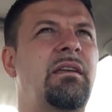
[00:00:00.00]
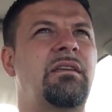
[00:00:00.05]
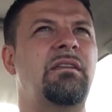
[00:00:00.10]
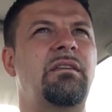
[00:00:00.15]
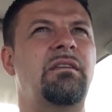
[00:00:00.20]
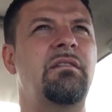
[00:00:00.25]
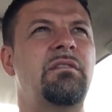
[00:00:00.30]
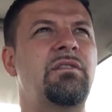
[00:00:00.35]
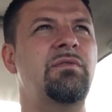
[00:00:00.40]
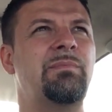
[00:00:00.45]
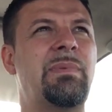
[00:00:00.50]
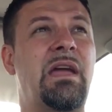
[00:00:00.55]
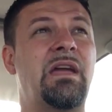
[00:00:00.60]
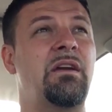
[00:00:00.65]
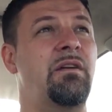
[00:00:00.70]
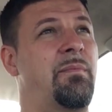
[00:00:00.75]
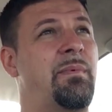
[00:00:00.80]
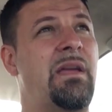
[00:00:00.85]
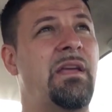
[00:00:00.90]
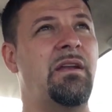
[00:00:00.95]
you
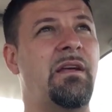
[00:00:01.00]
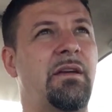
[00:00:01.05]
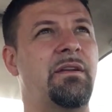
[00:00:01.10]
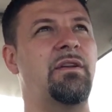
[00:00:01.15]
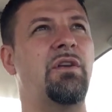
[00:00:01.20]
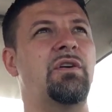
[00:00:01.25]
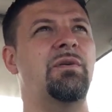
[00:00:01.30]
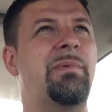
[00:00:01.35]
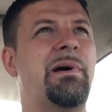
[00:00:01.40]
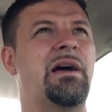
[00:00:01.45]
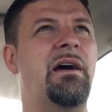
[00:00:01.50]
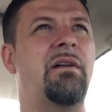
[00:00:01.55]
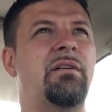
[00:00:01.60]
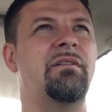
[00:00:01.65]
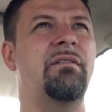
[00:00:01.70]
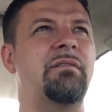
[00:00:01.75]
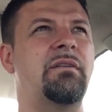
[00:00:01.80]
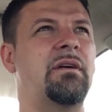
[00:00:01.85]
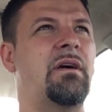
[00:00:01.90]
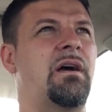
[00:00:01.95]
may or may not know
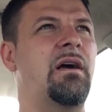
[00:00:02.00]
about.